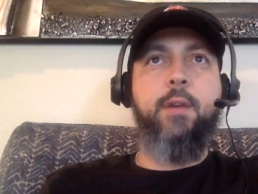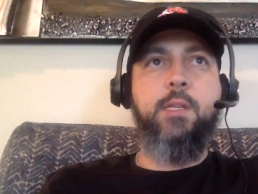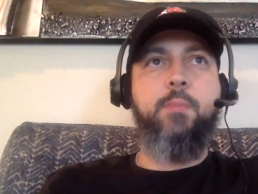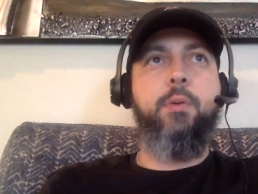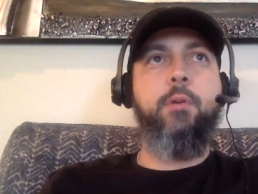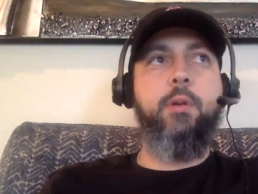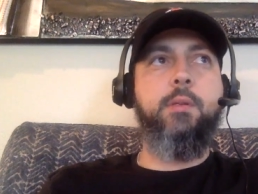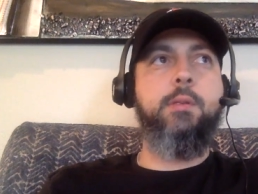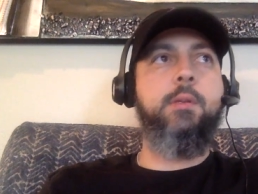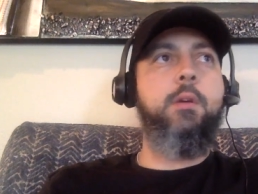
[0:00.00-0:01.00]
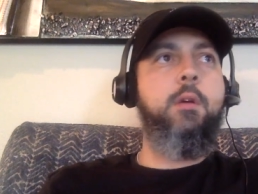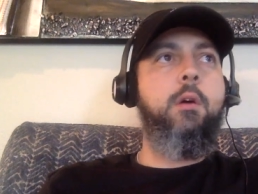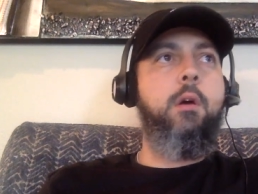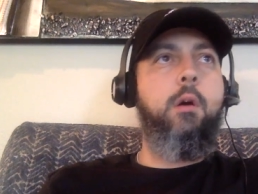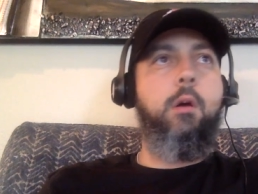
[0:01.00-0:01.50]
experience
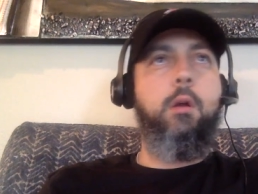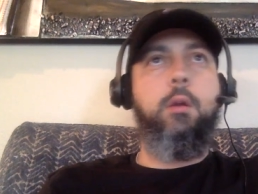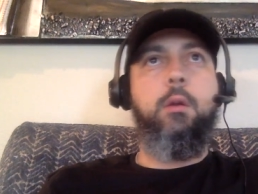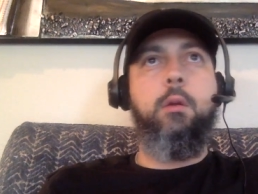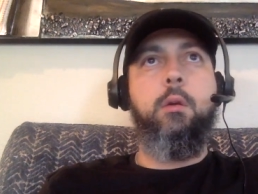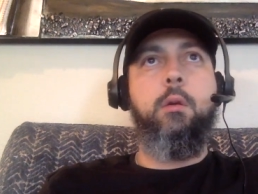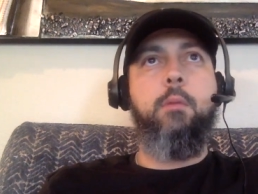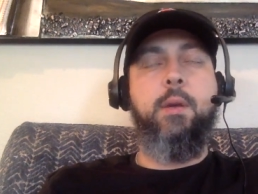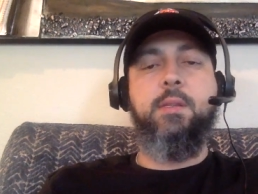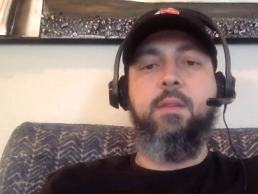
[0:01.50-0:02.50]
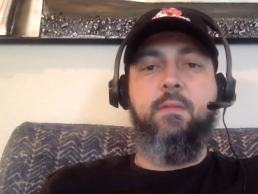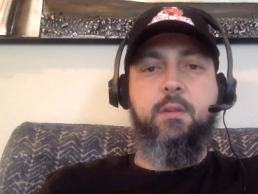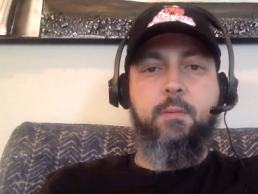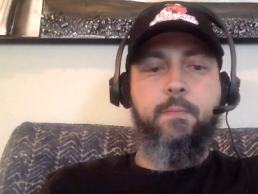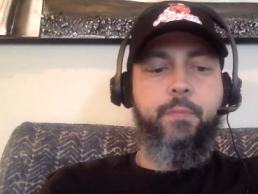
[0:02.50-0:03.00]
on my C V.